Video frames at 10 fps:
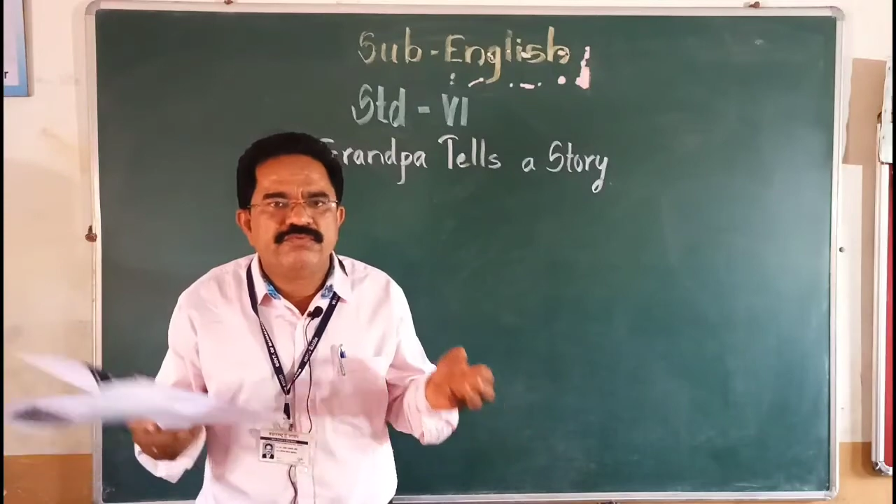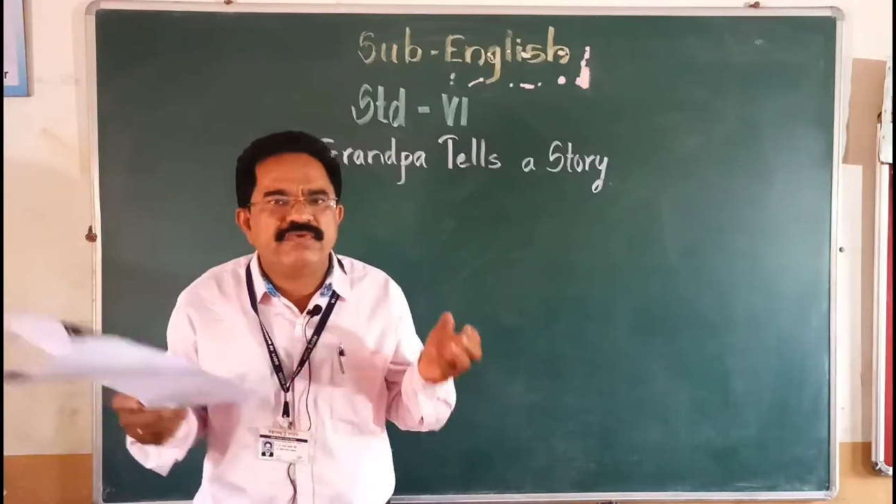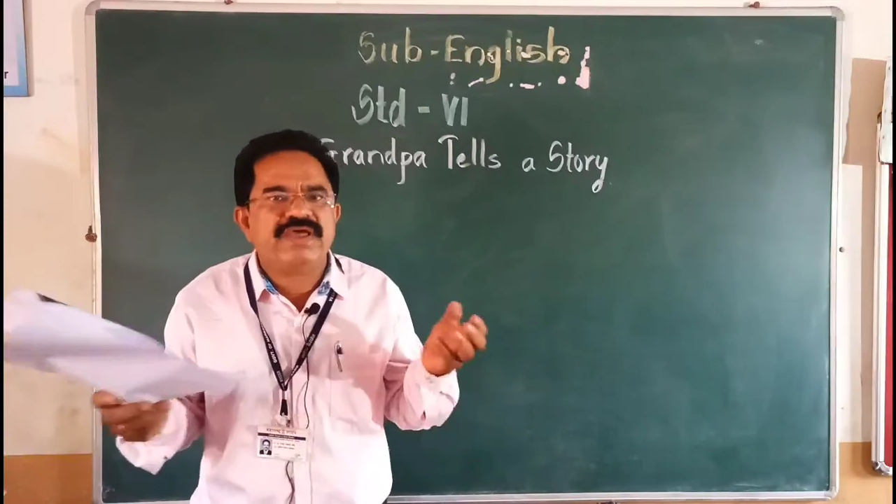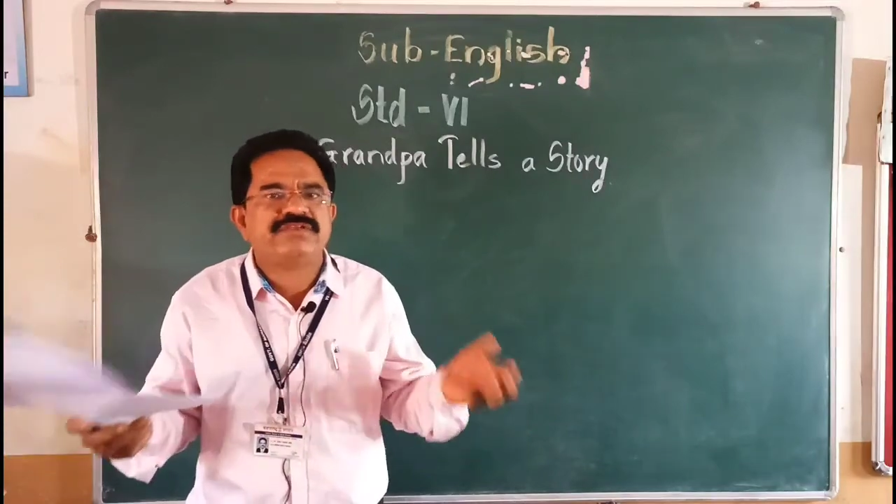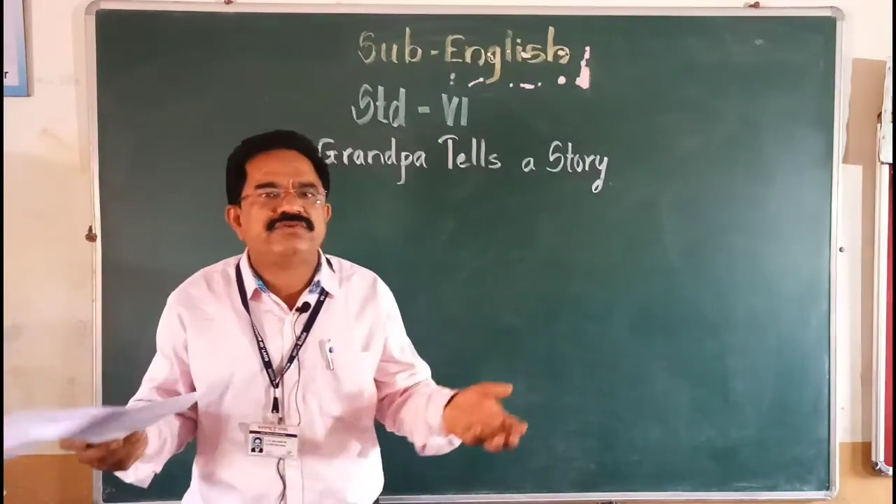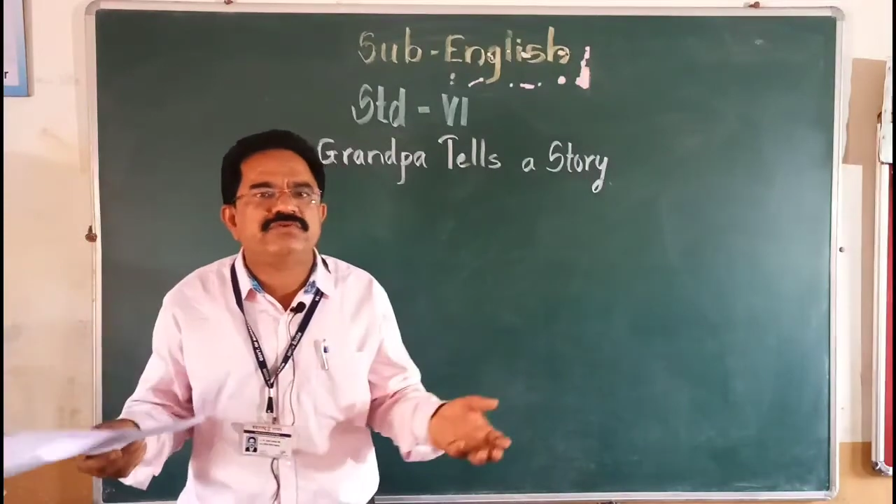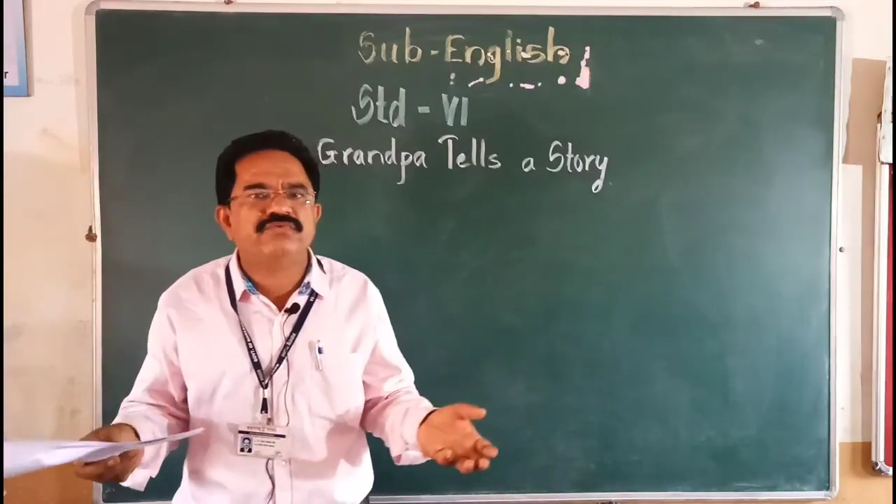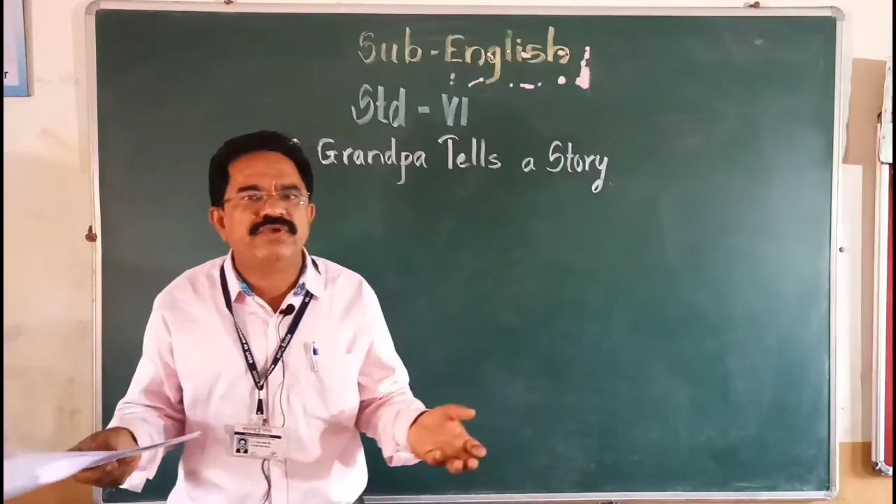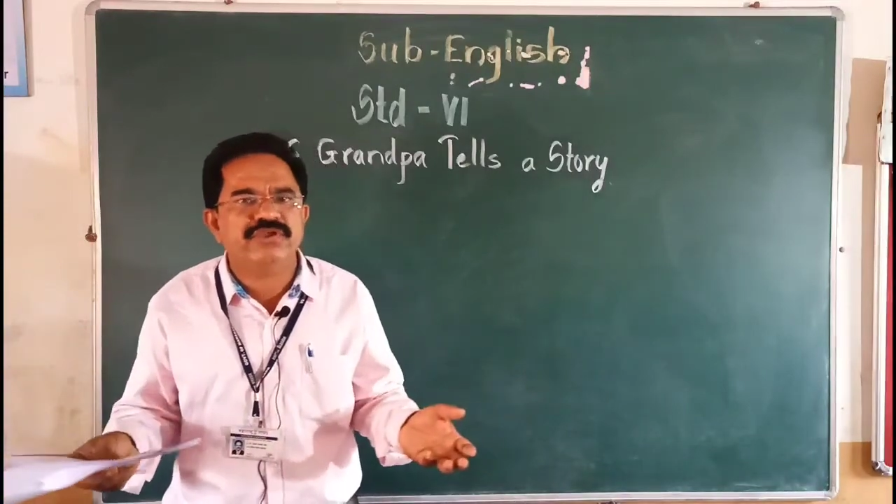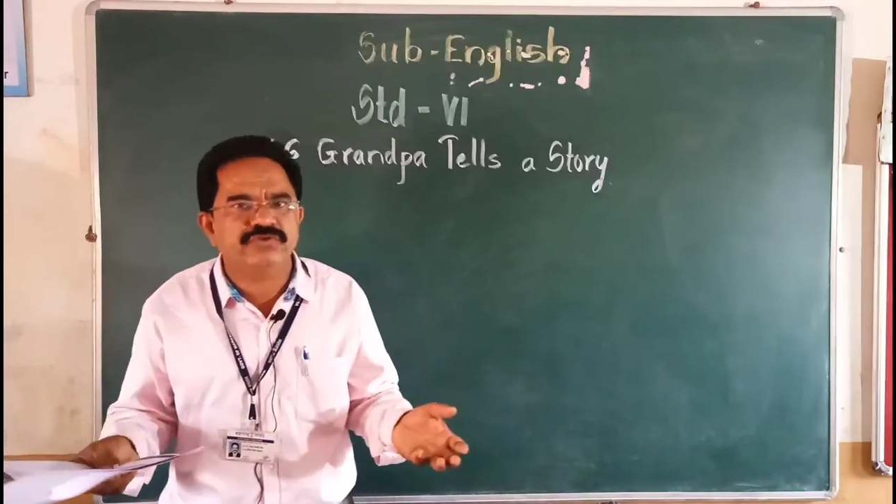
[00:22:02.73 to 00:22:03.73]
Where
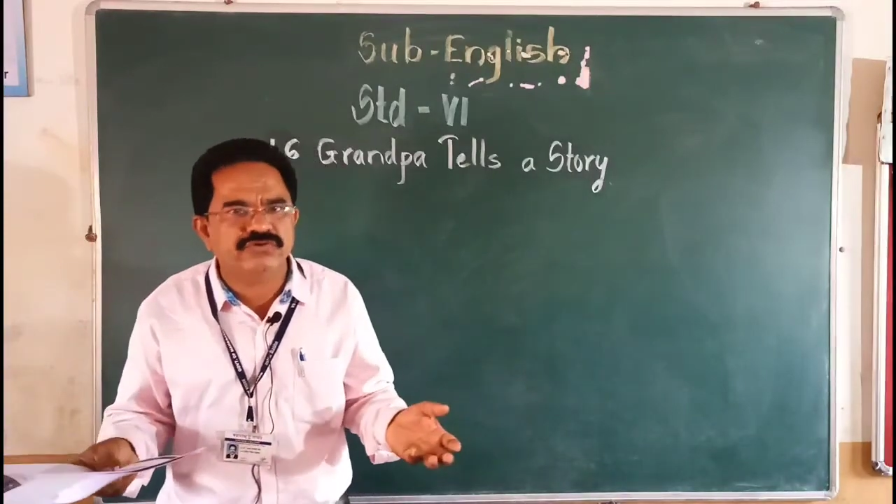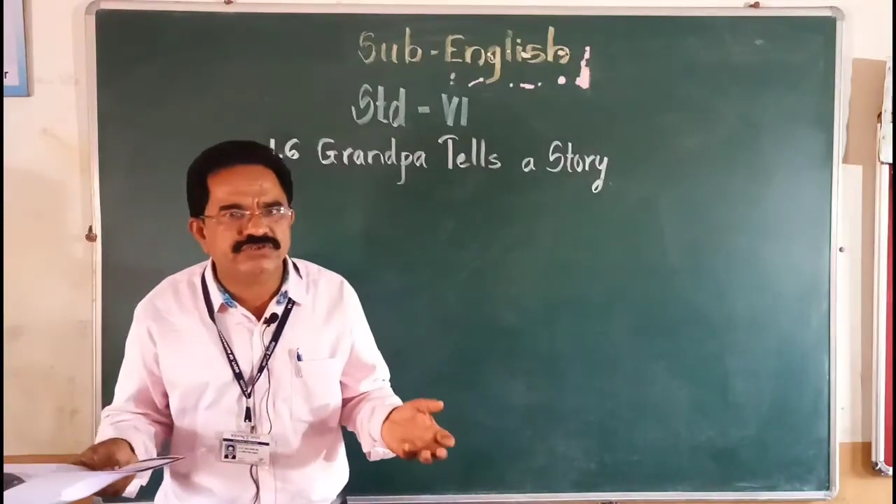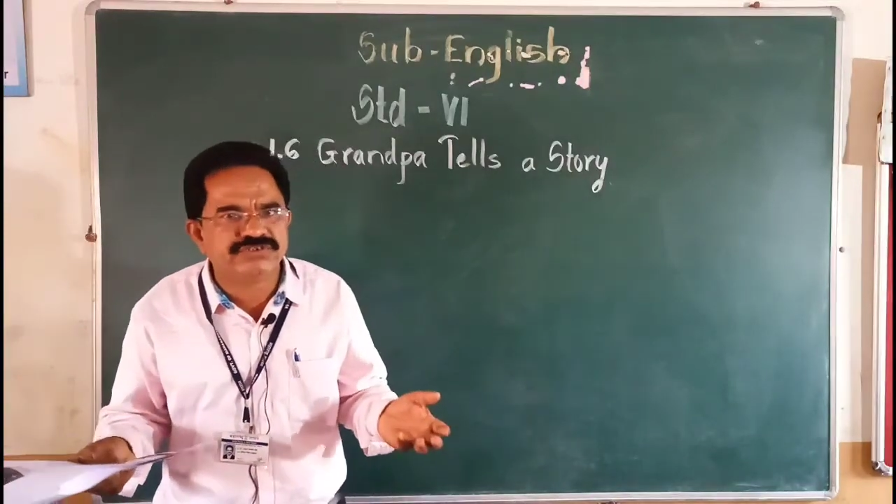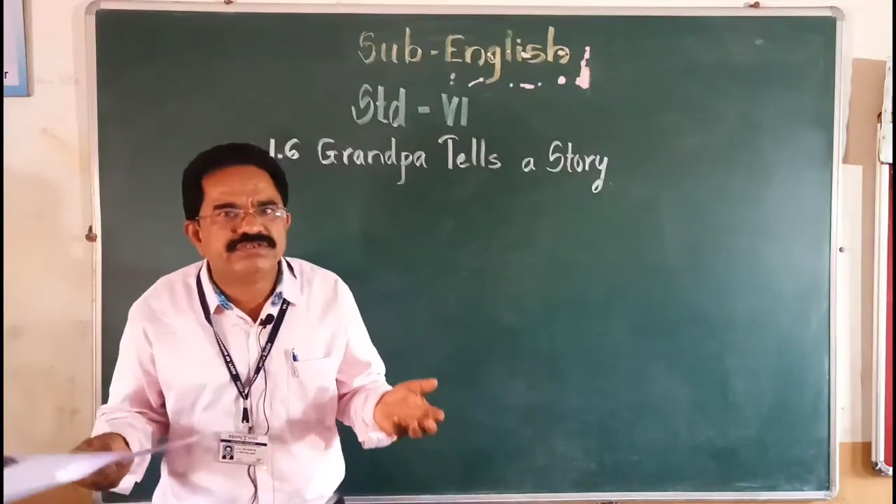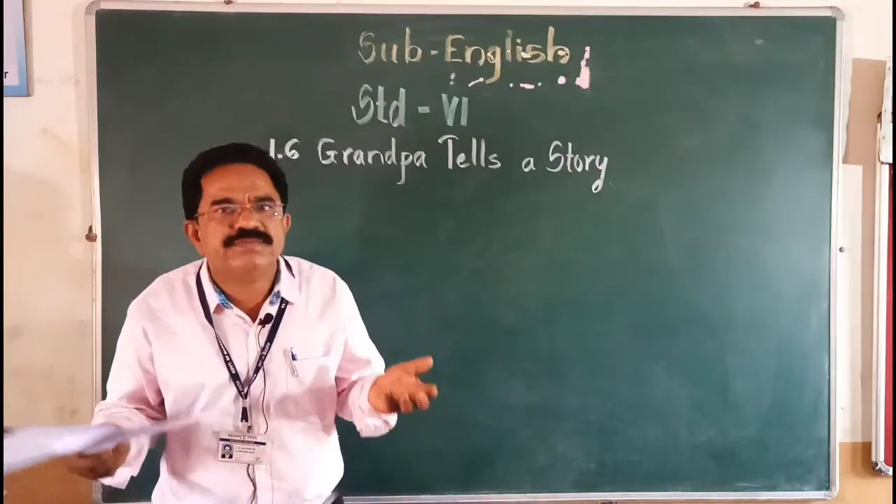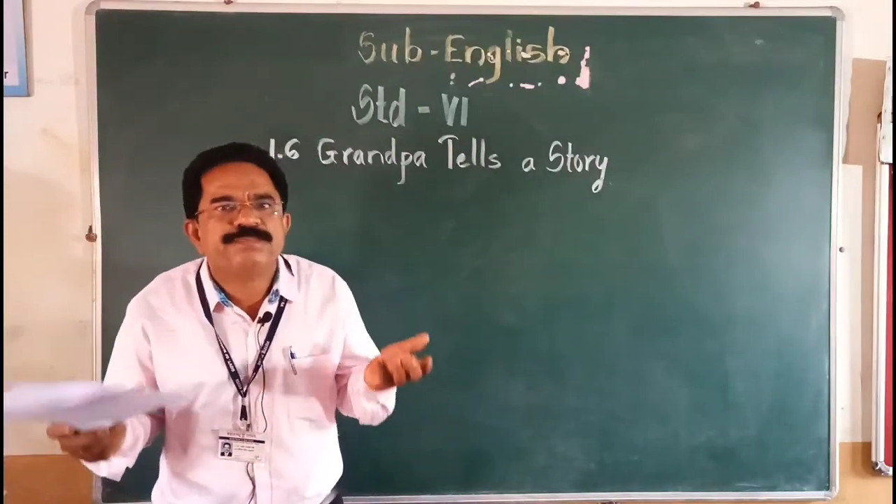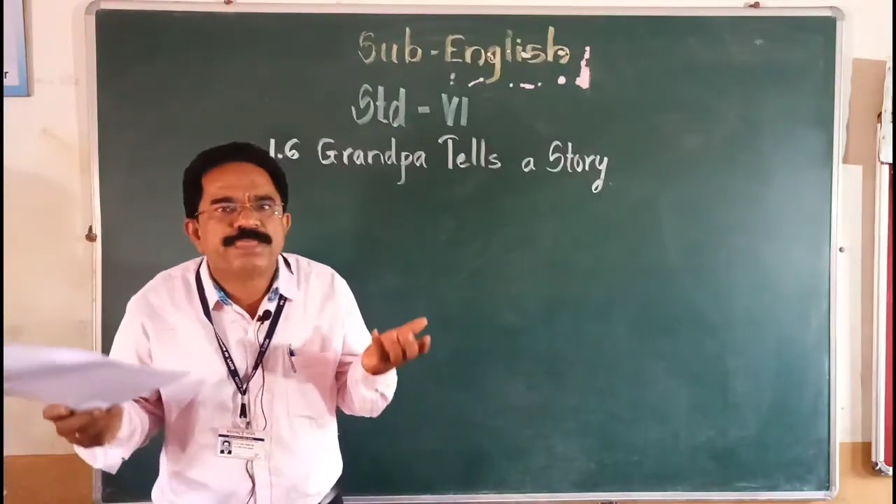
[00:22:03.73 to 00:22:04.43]
should we use